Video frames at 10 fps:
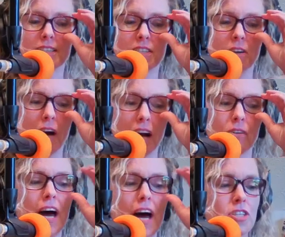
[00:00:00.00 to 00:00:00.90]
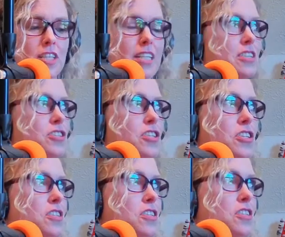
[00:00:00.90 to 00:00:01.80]
Liz too. I don't know how she didn't
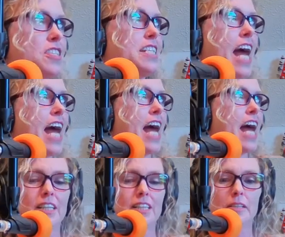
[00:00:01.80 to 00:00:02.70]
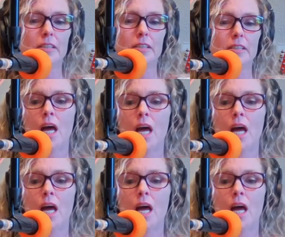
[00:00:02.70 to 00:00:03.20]
just snap and kill him.